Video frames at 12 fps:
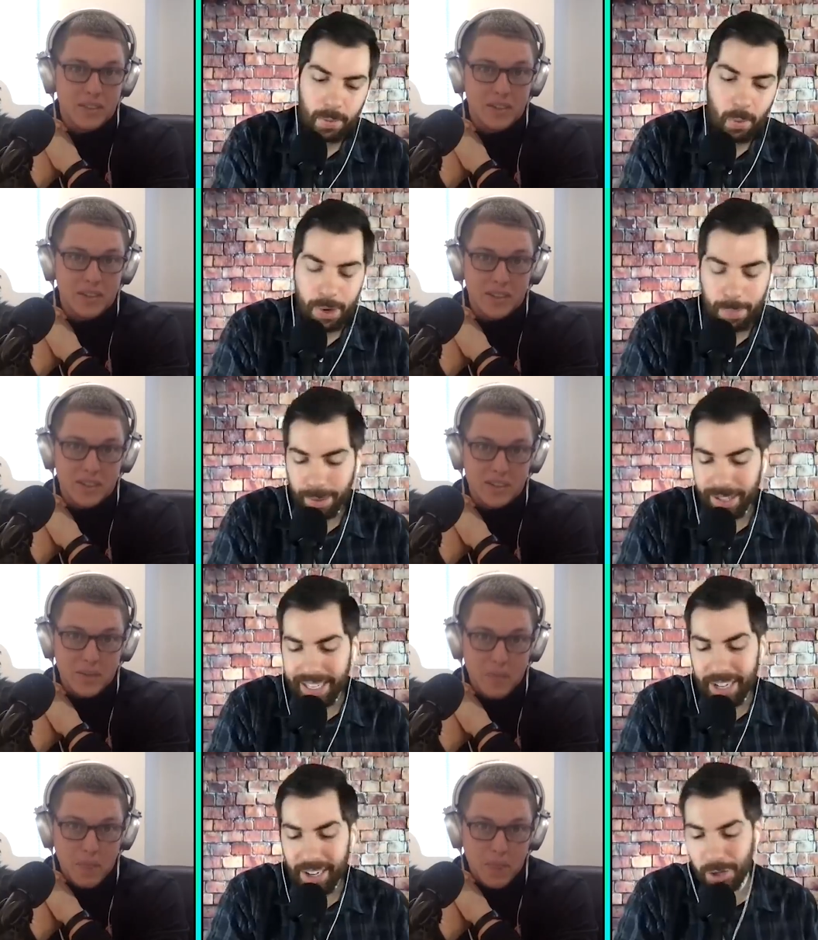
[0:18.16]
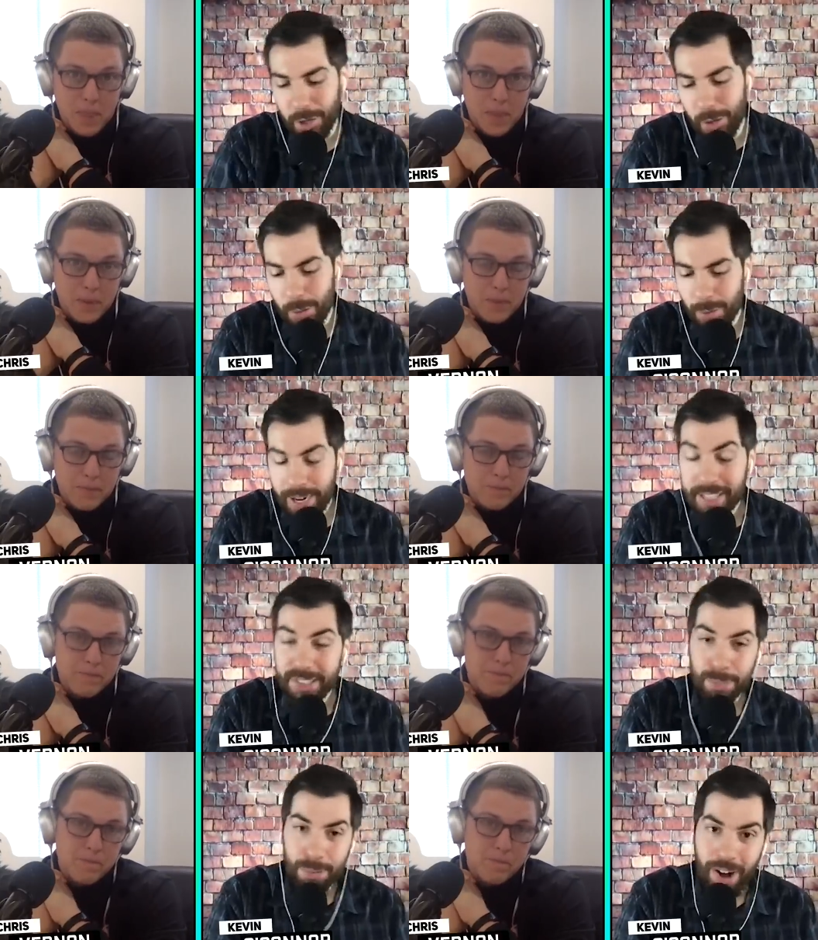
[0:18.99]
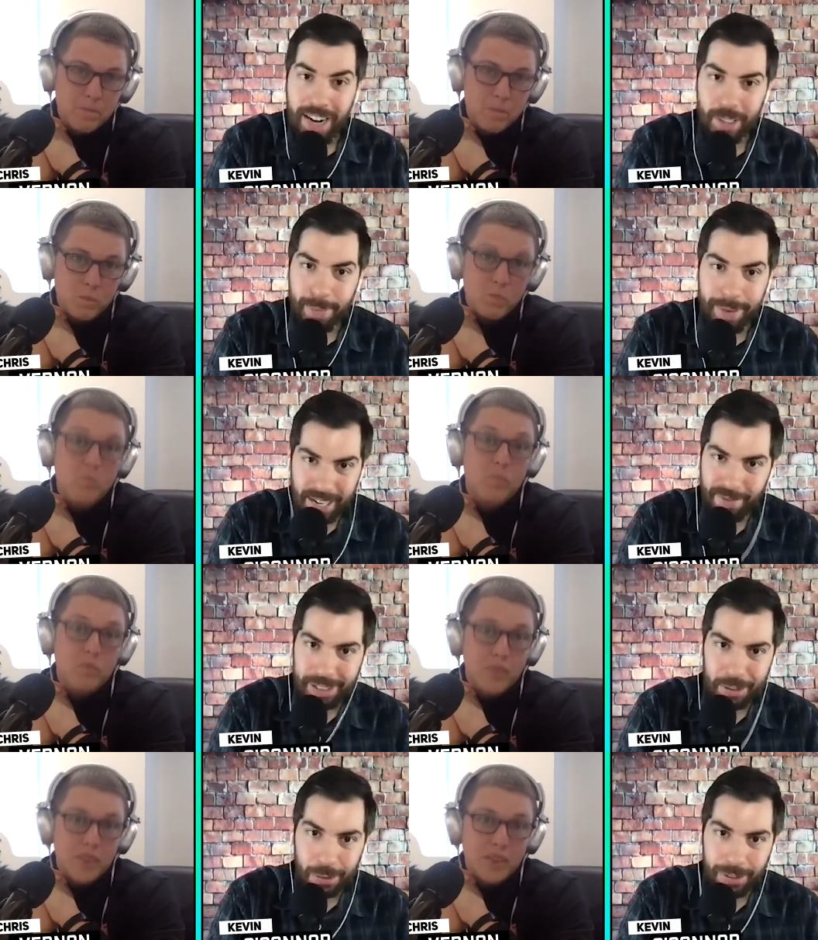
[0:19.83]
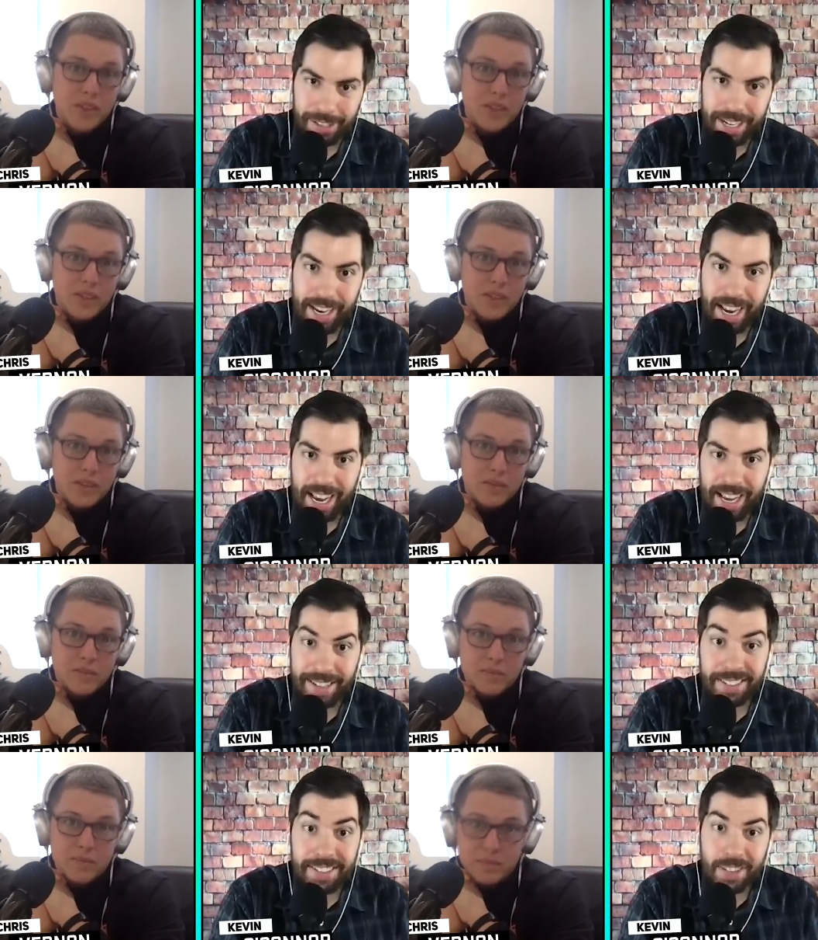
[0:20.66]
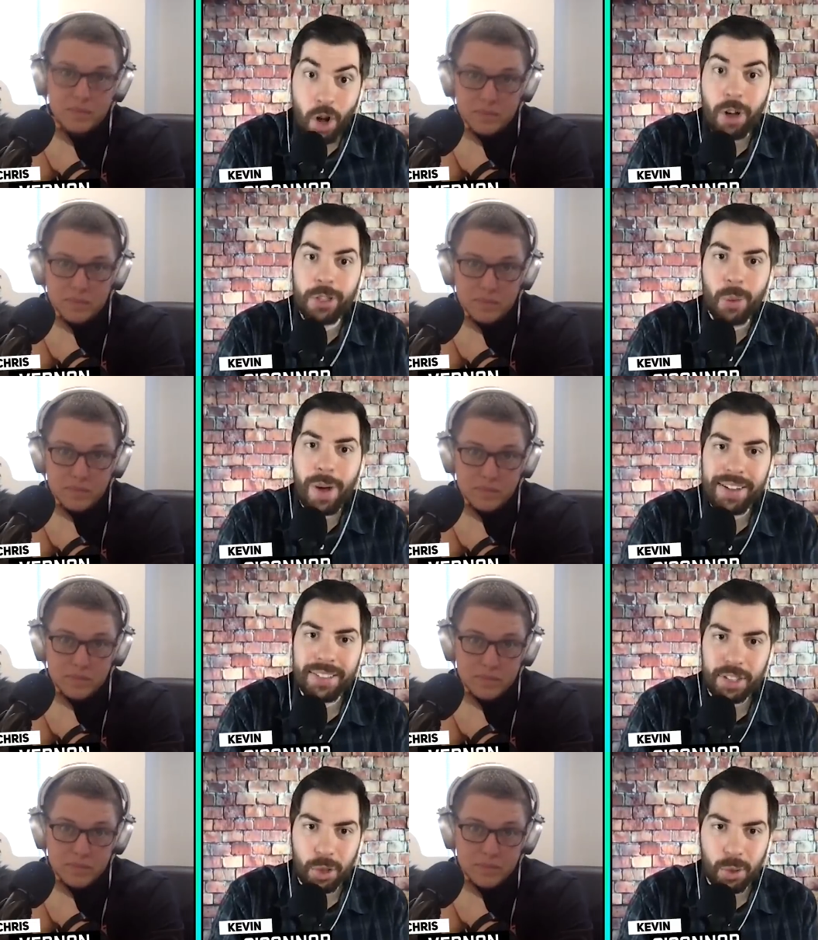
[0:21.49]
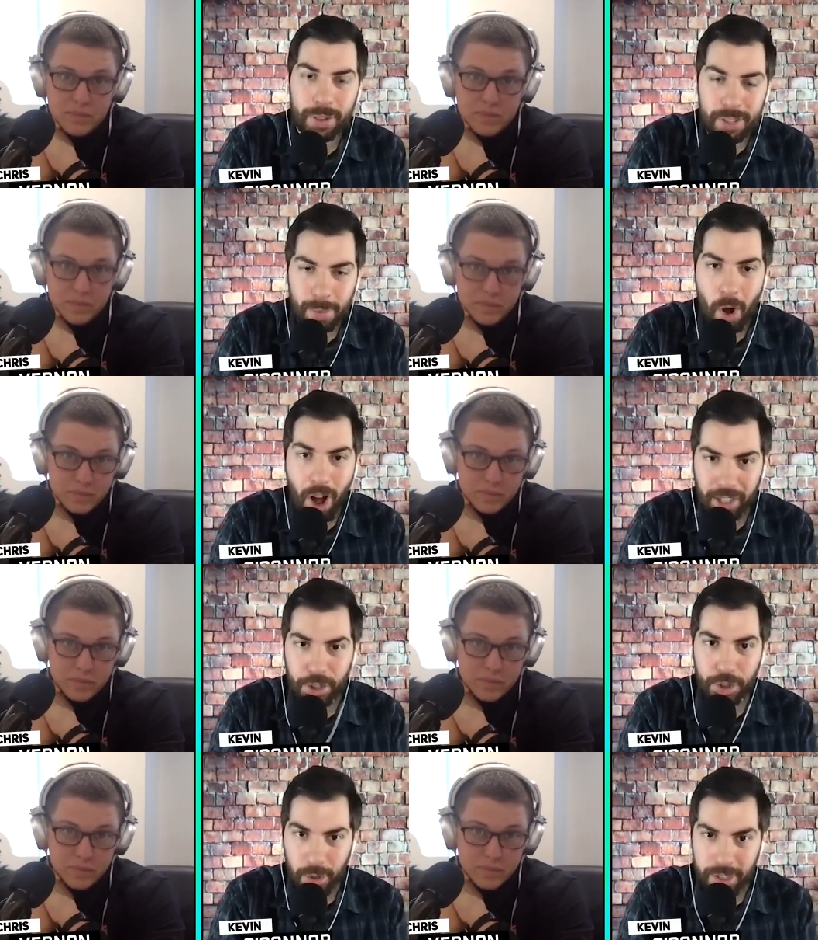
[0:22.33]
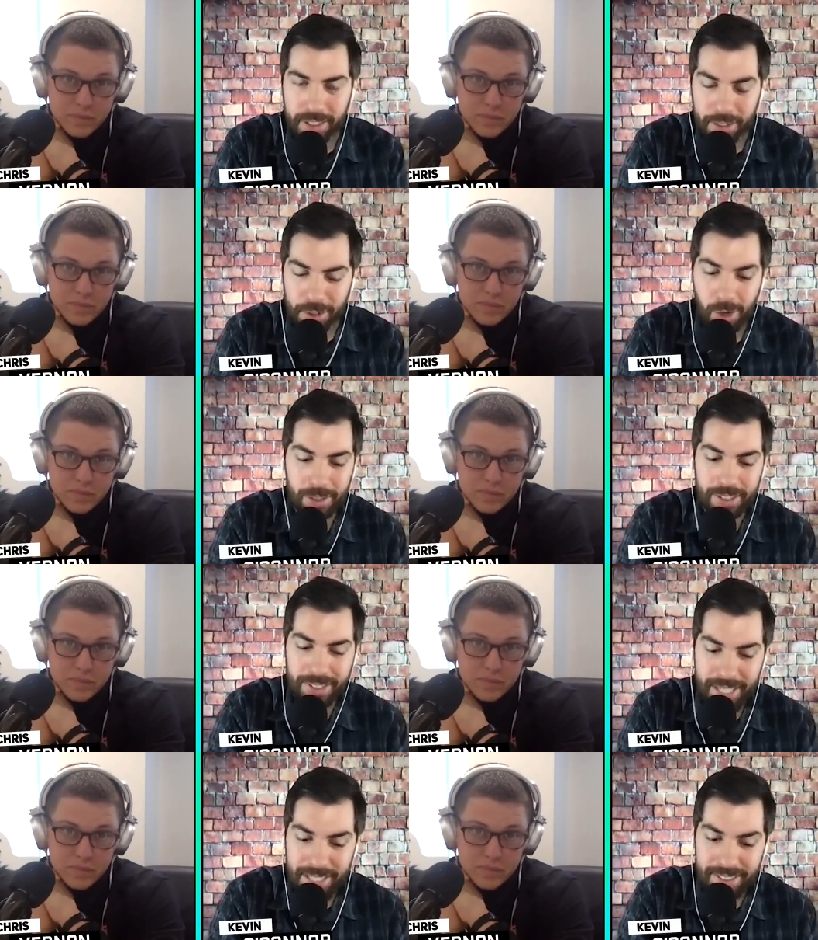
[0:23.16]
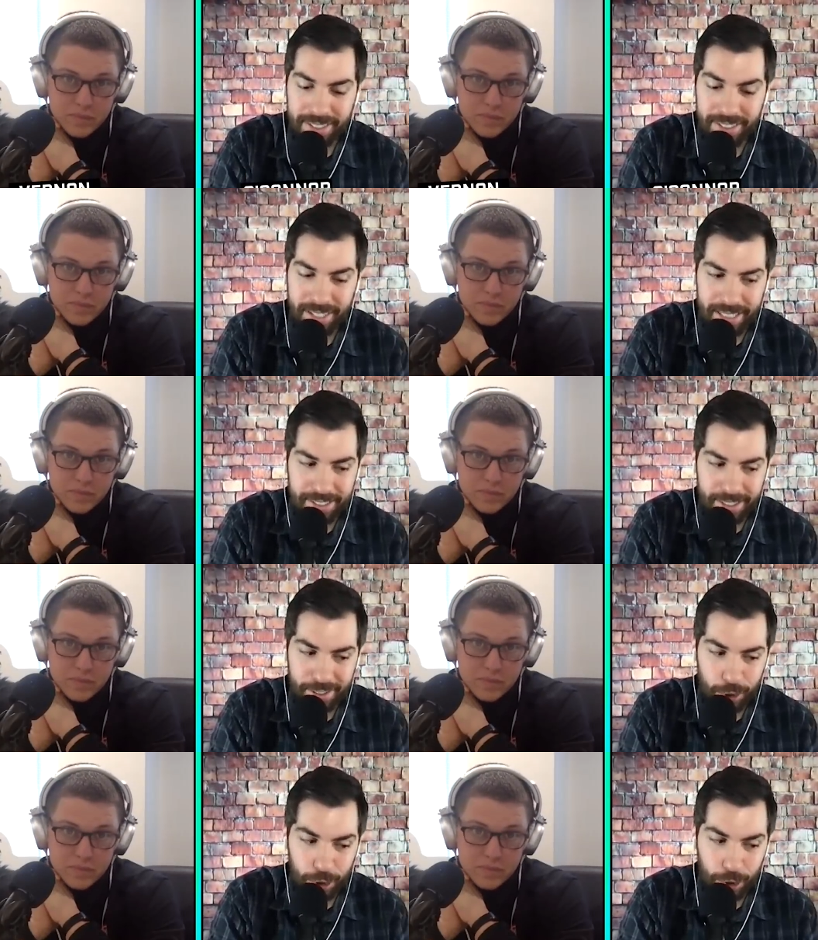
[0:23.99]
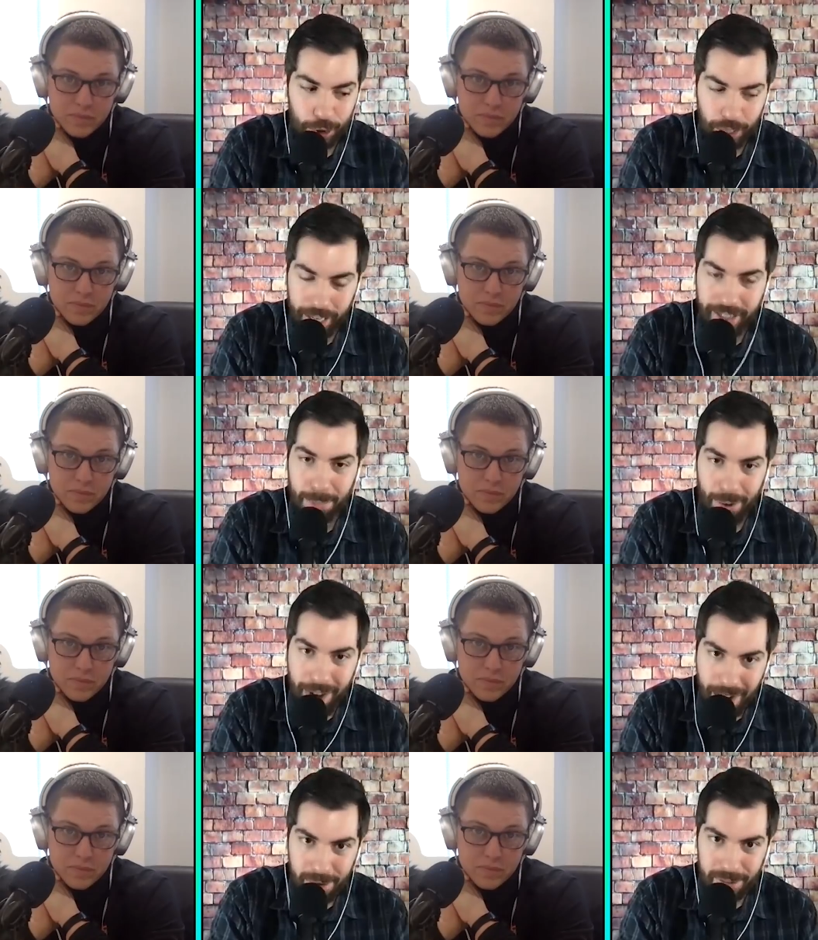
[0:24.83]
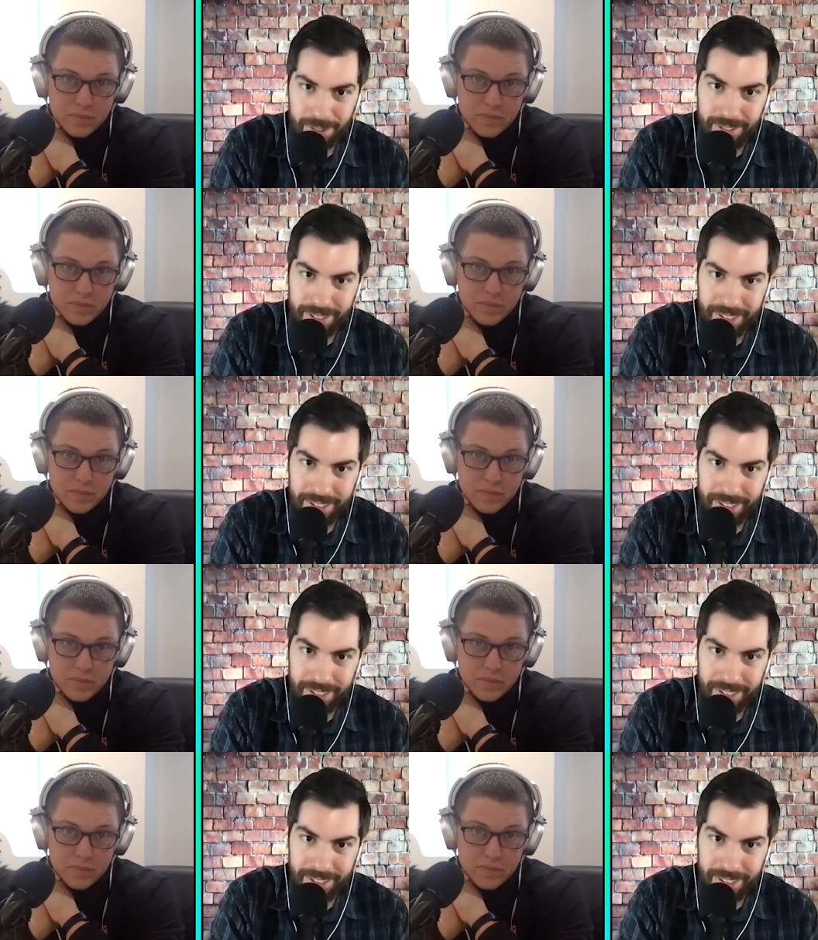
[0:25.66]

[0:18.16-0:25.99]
Speaker 1: One player who has surprised me individually, and this also has to do with some hot shooting to start the season, is Jaylen Brown.